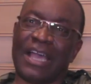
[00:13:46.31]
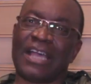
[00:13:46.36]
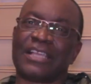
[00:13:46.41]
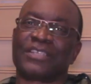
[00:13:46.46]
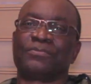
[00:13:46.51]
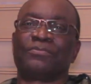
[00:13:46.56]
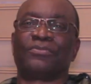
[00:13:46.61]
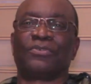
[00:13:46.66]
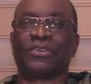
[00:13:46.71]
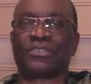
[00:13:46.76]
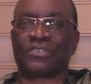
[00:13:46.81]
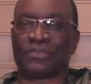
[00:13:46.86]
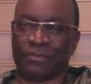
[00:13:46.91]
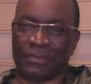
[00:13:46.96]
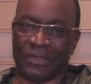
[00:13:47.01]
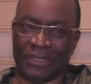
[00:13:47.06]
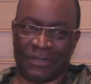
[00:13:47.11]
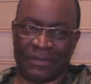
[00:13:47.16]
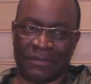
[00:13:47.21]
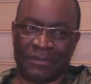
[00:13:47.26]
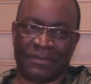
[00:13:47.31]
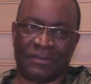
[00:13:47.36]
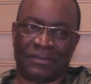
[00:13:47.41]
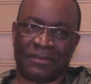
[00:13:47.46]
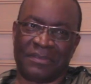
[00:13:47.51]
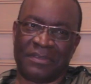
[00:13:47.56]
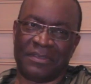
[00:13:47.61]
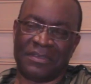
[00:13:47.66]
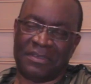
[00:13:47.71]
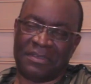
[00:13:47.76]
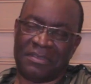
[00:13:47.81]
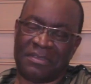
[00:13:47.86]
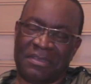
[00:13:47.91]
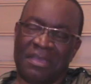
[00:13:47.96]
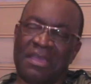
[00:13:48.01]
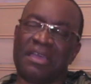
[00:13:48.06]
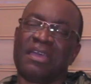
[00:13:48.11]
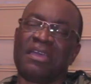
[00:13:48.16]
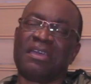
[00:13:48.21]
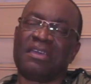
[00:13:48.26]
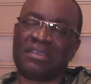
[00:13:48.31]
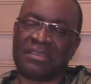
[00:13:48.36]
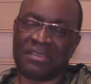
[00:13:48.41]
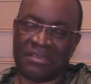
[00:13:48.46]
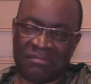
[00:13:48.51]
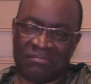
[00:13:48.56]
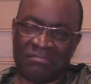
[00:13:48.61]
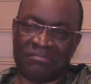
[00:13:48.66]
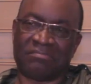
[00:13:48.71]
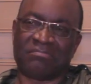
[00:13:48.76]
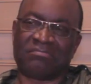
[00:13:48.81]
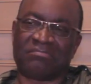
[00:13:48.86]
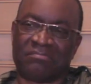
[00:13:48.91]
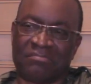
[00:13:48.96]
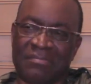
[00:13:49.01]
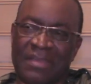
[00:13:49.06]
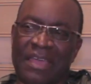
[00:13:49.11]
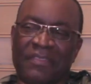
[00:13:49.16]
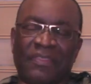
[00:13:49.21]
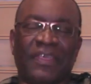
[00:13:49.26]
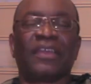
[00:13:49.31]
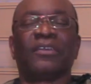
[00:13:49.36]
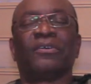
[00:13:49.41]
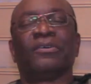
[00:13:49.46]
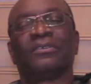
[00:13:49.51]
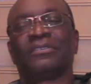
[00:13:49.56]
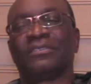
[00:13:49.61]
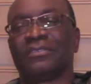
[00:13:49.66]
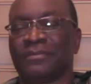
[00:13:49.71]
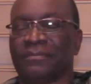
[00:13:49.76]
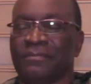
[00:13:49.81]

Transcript: has brought me. And I thank God.